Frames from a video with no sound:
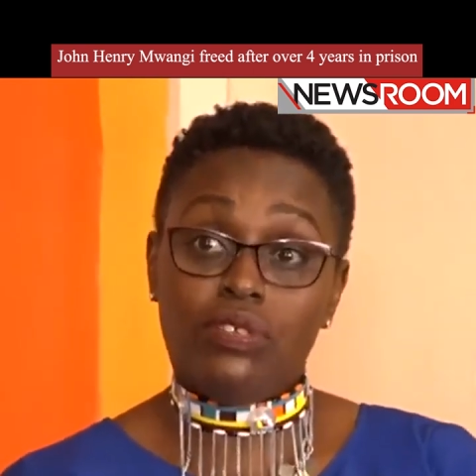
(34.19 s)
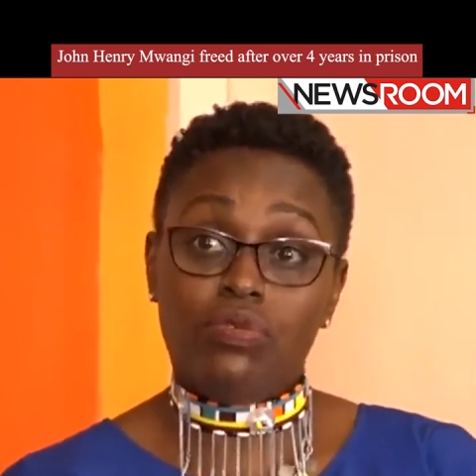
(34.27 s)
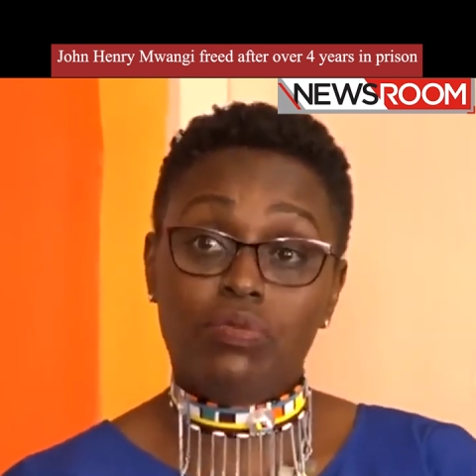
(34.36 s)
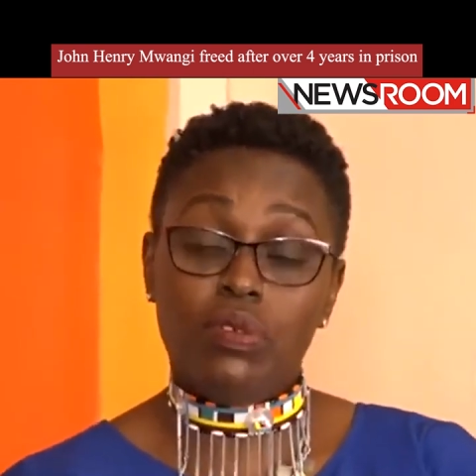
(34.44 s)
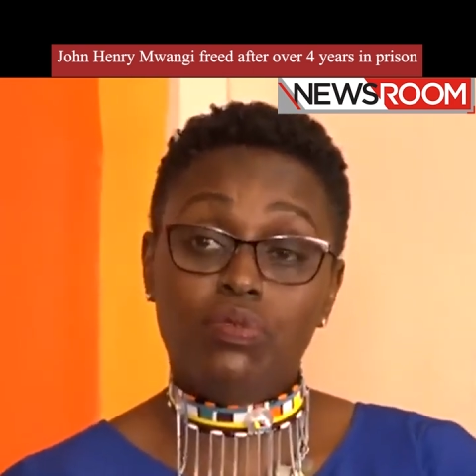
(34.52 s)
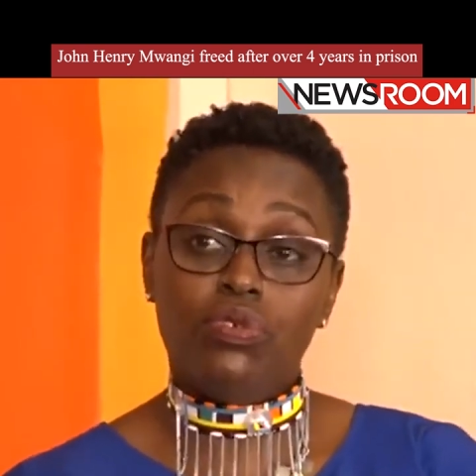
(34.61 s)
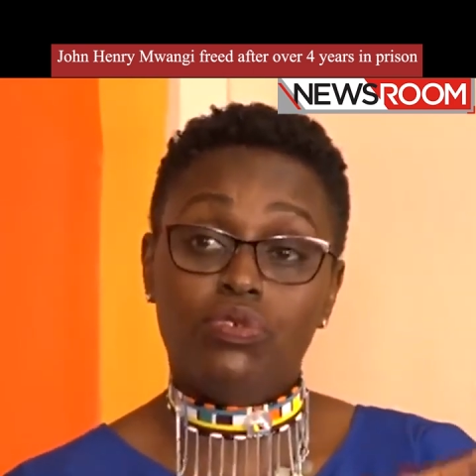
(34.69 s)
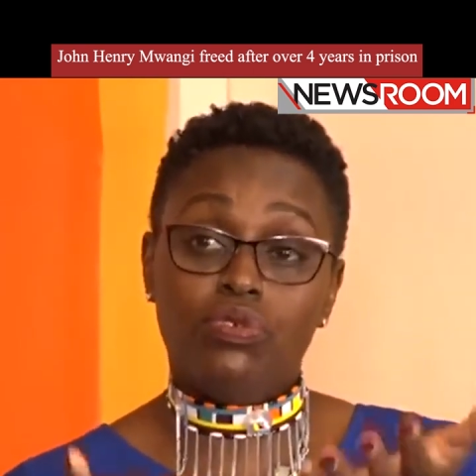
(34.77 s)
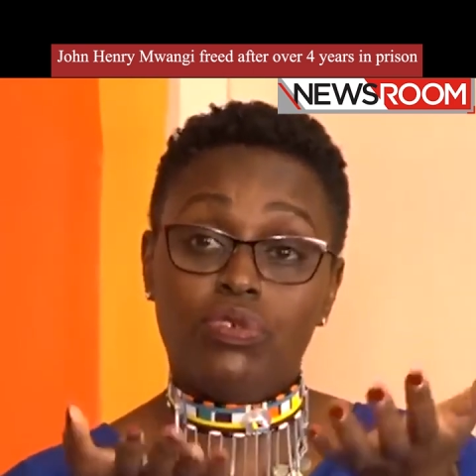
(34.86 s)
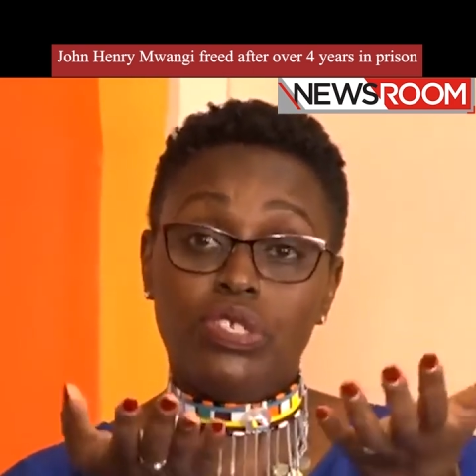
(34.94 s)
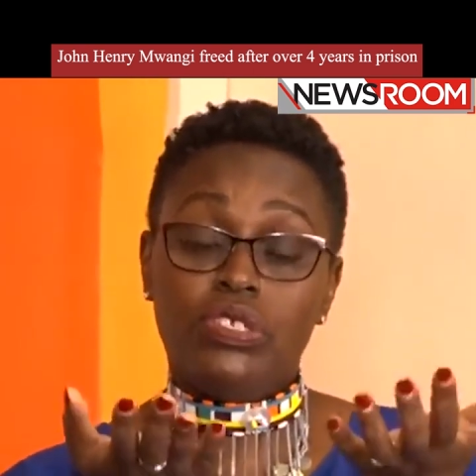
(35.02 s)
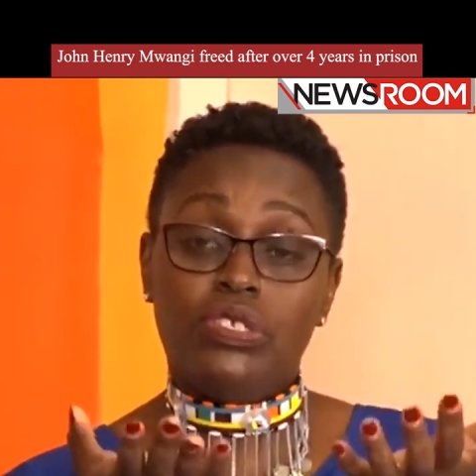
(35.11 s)
to be able
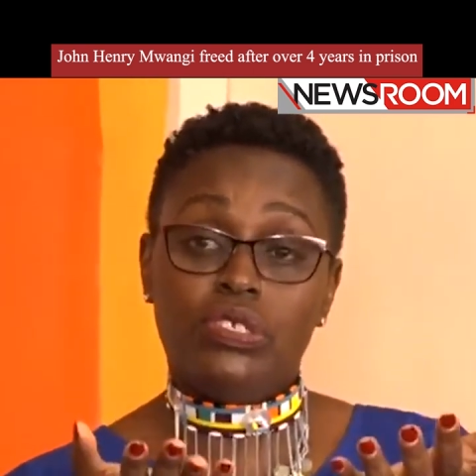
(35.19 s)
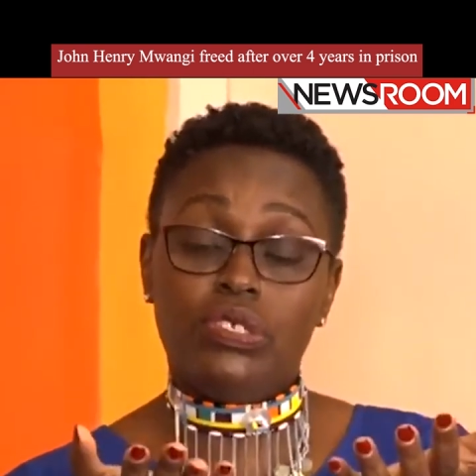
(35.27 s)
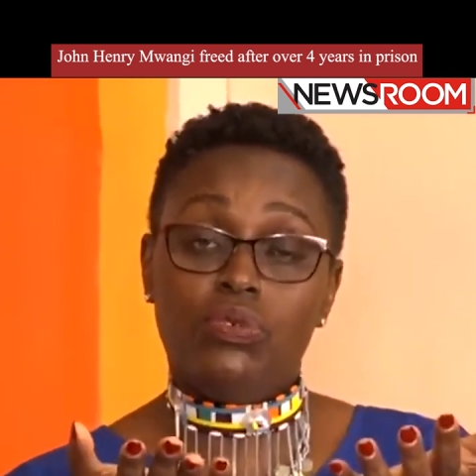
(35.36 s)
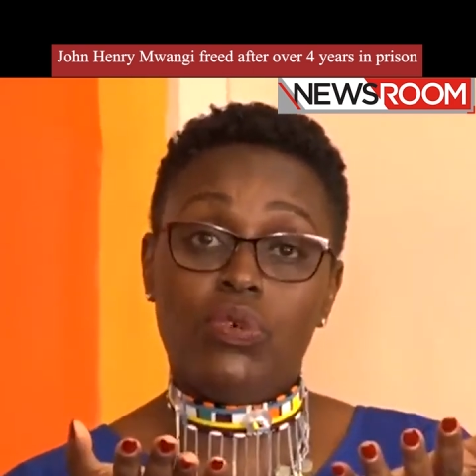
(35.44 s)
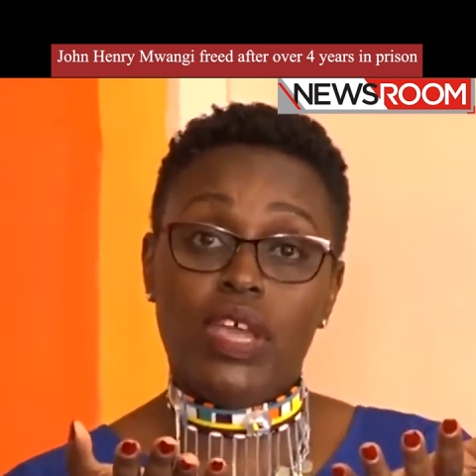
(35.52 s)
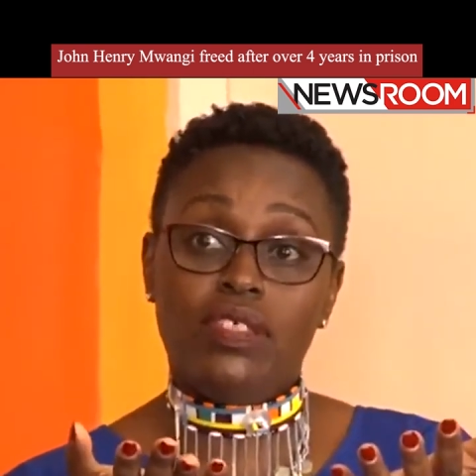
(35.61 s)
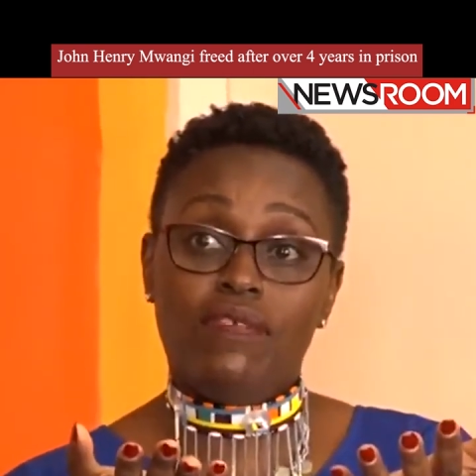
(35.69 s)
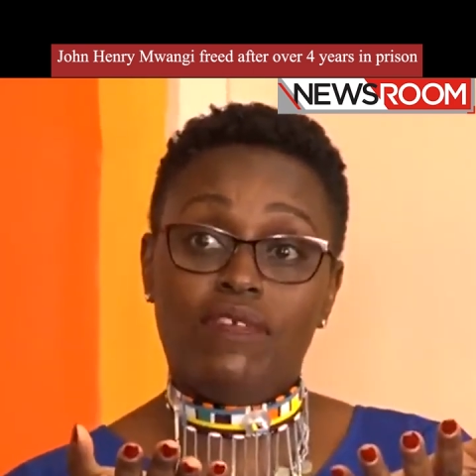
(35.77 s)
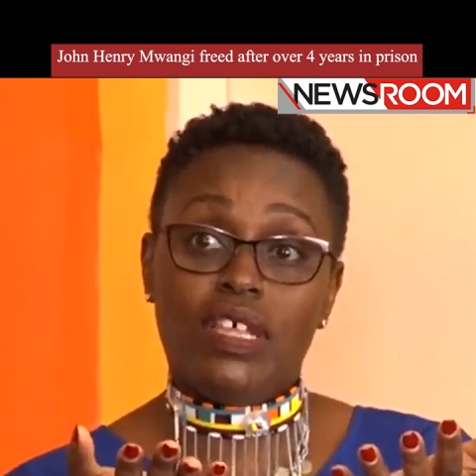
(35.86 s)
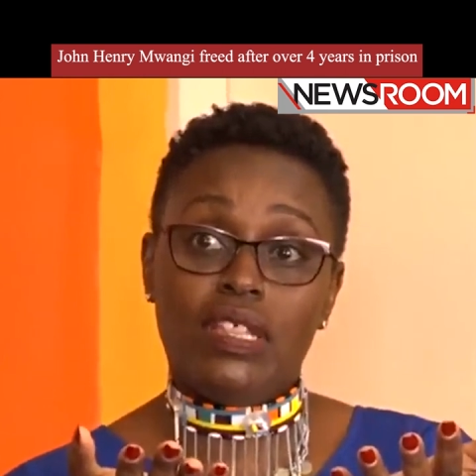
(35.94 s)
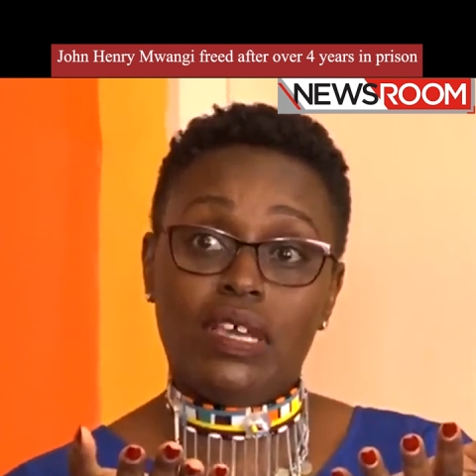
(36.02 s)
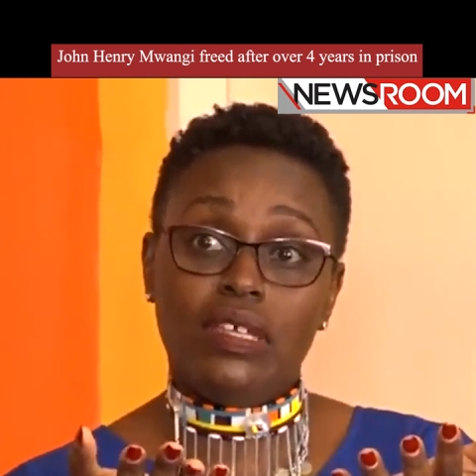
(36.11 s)
to reach where the
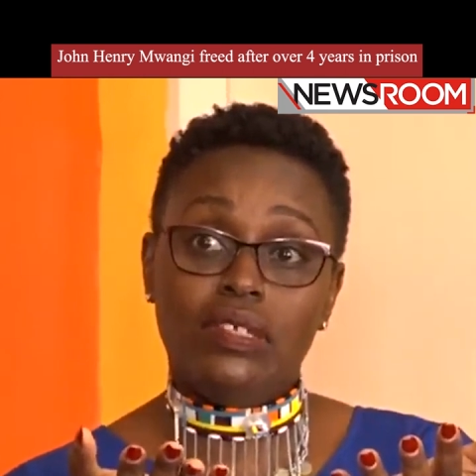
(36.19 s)
father